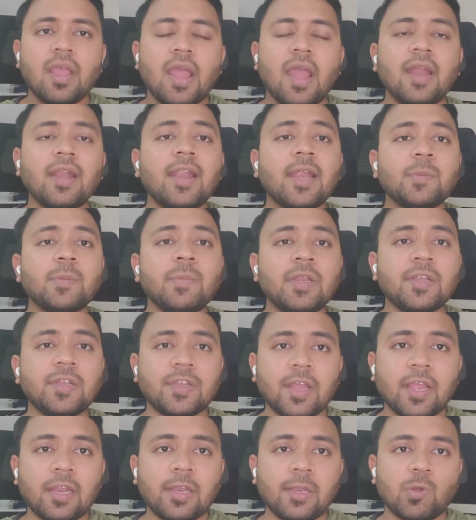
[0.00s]
And let me
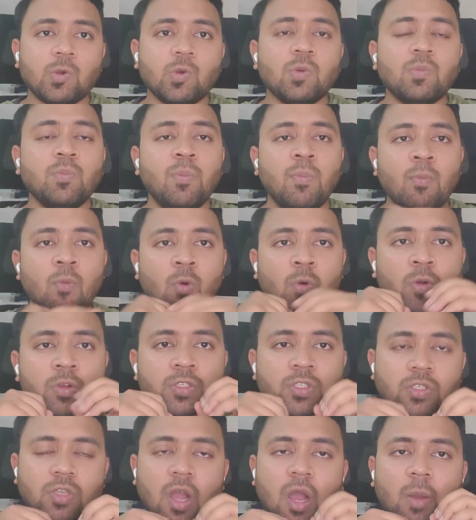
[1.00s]
tell you,
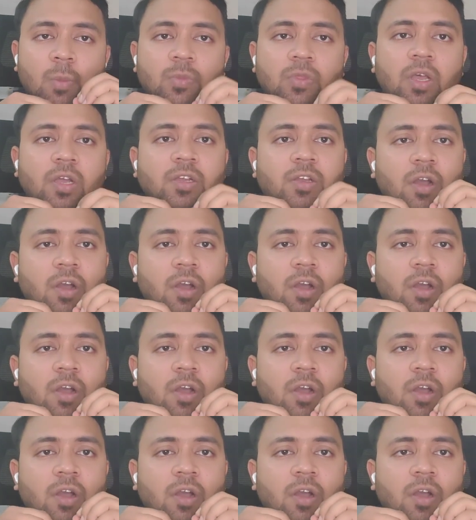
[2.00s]
most of the